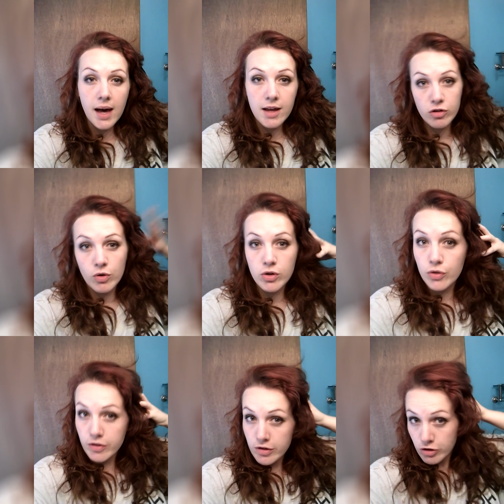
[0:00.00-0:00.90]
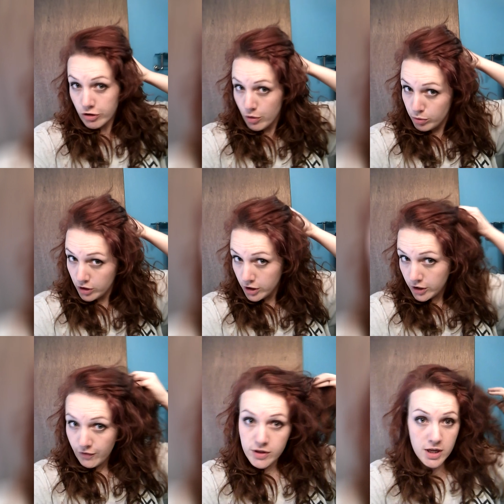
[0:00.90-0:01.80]
guys, so I know this is completely
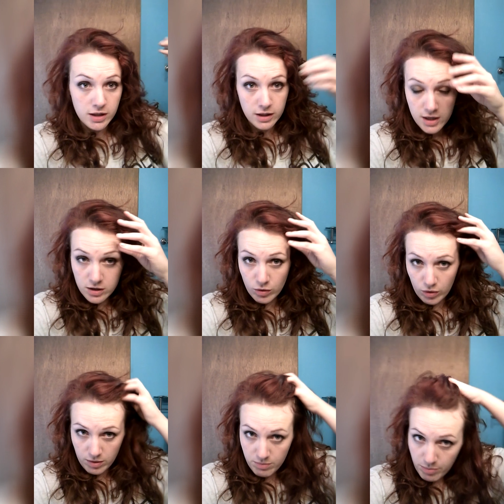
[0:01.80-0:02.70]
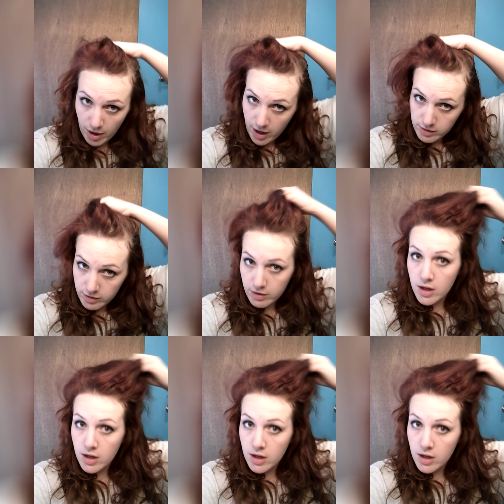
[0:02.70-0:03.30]
different than the norm, but